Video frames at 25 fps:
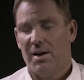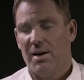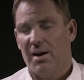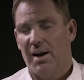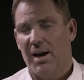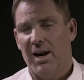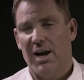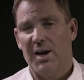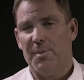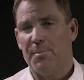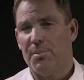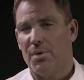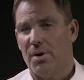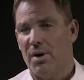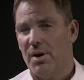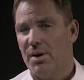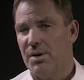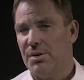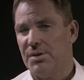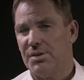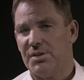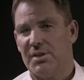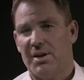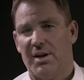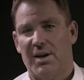
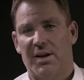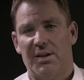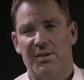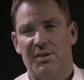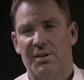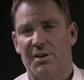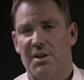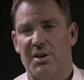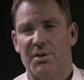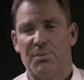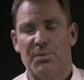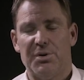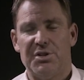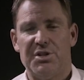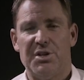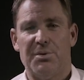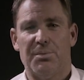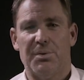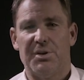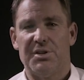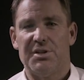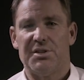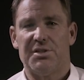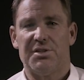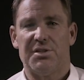Ambrose. They had, you know, the Richie
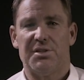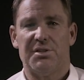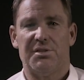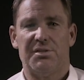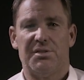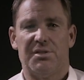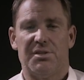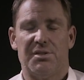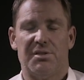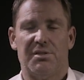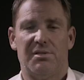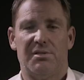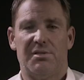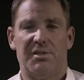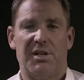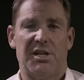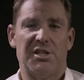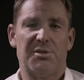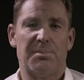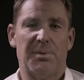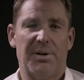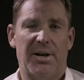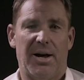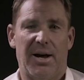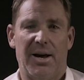Richardsons and
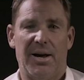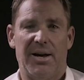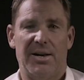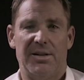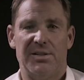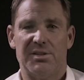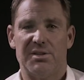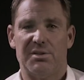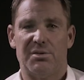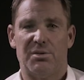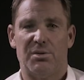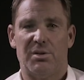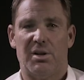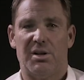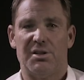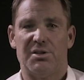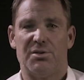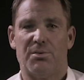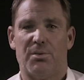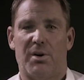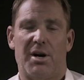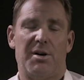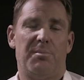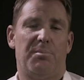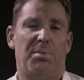Desmond Haynes and all those
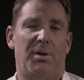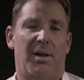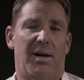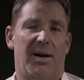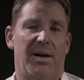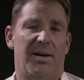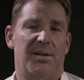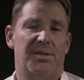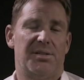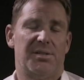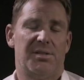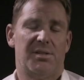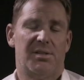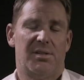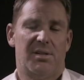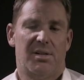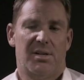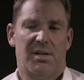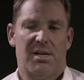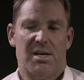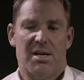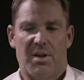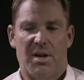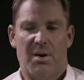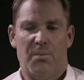great players.
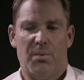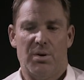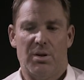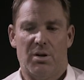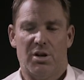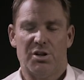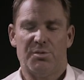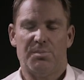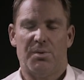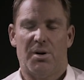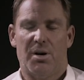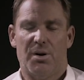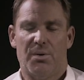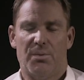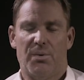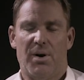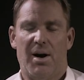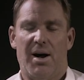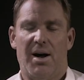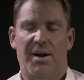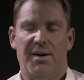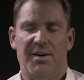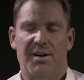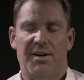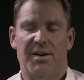And we lost by a
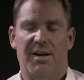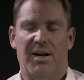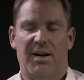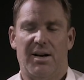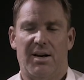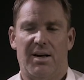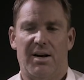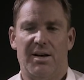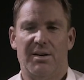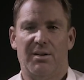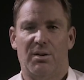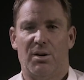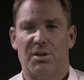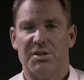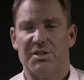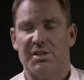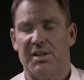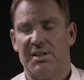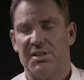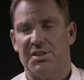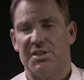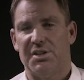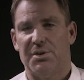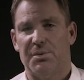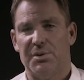run in Adelaide, lost
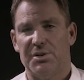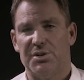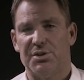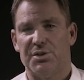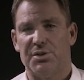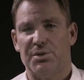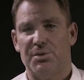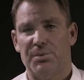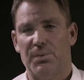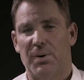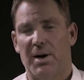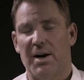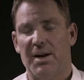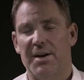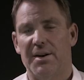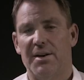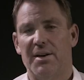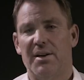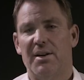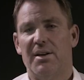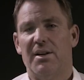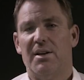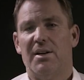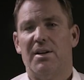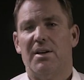that series 2-1.
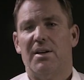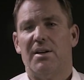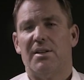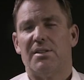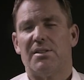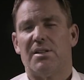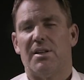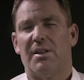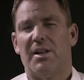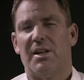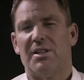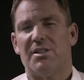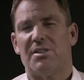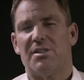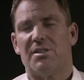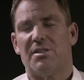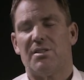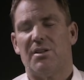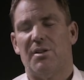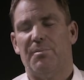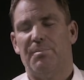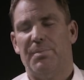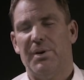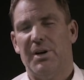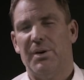So that's
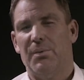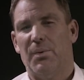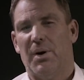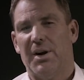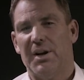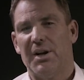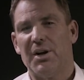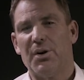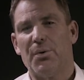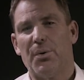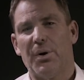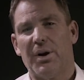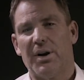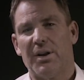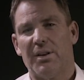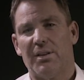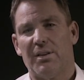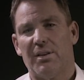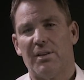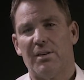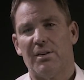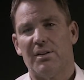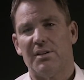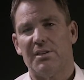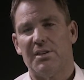a big one in cricket,
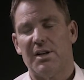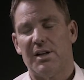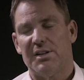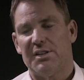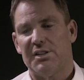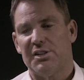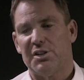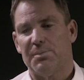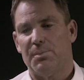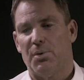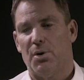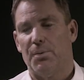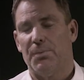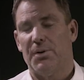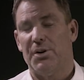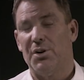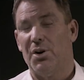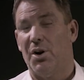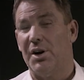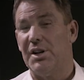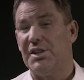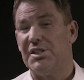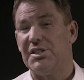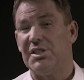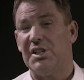that disappointment. The
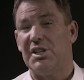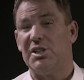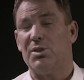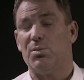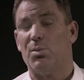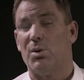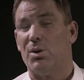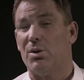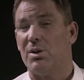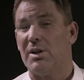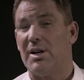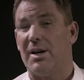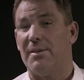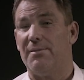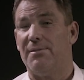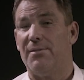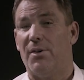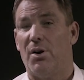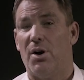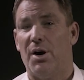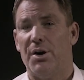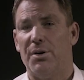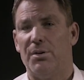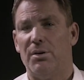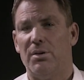'96 World Cup
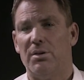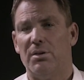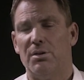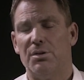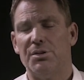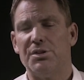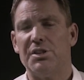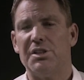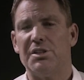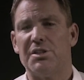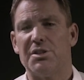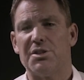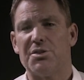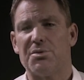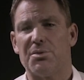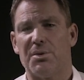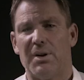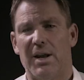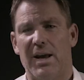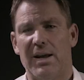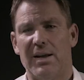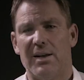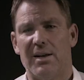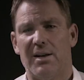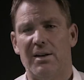final, losing to Sri
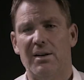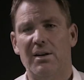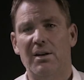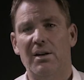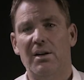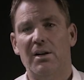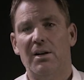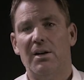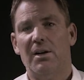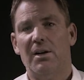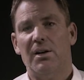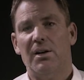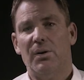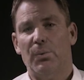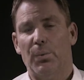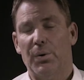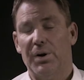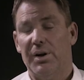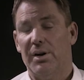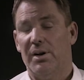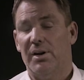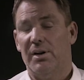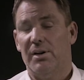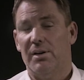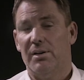Lanka.
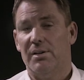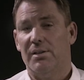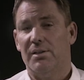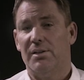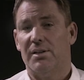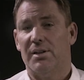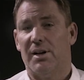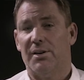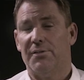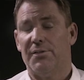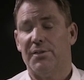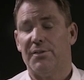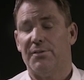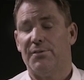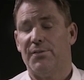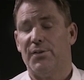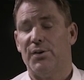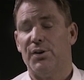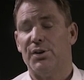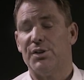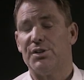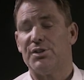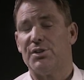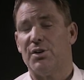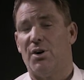We, you know, for the
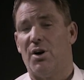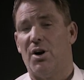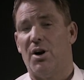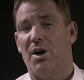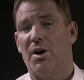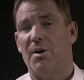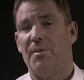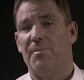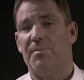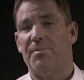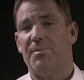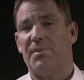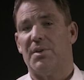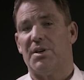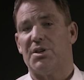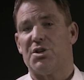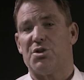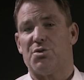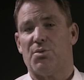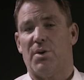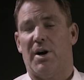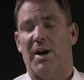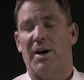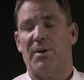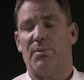first time,
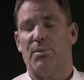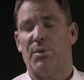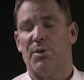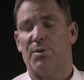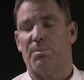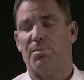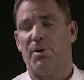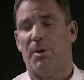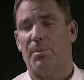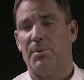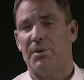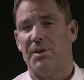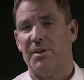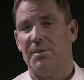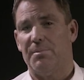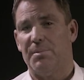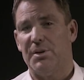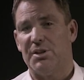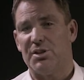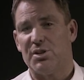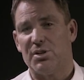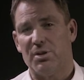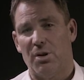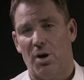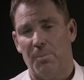Australia, we were probably a
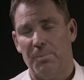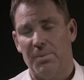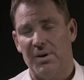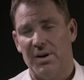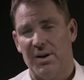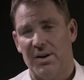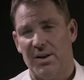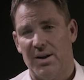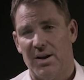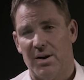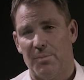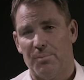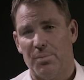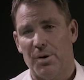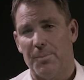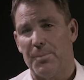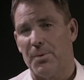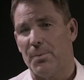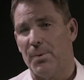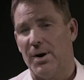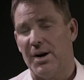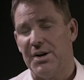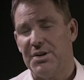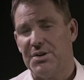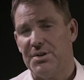bit sloppy in our
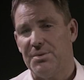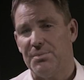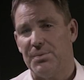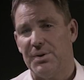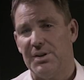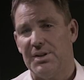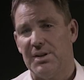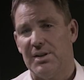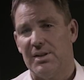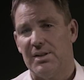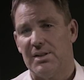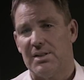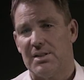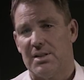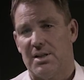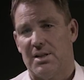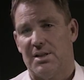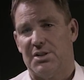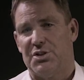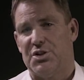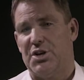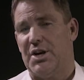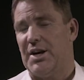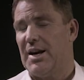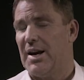preparation. We didn't
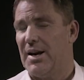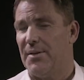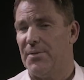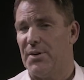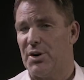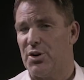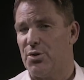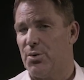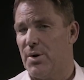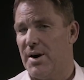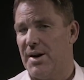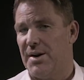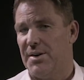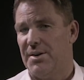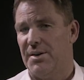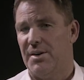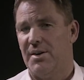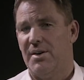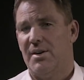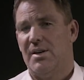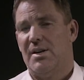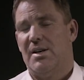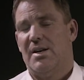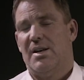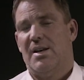check out the ground.
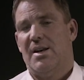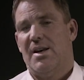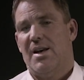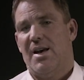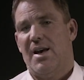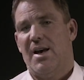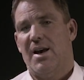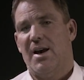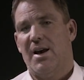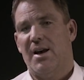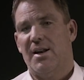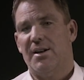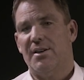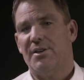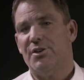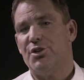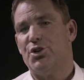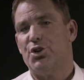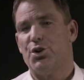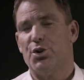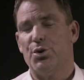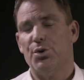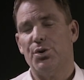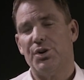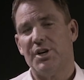And
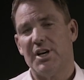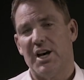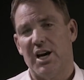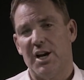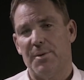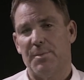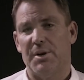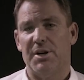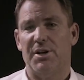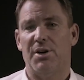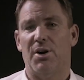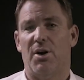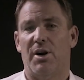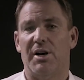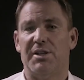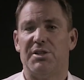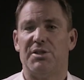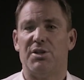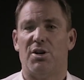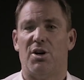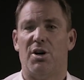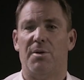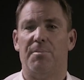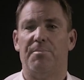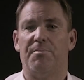dew came at night
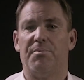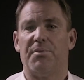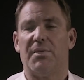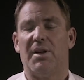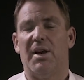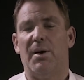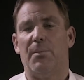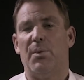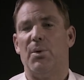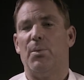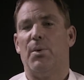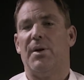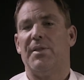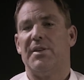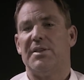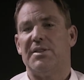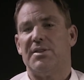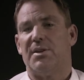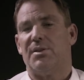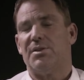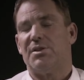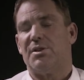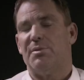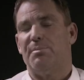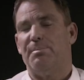time, and we won the
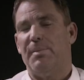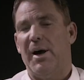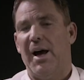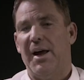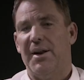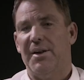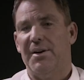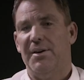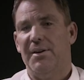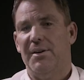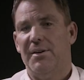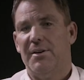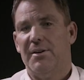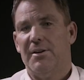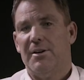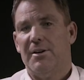toss and batted.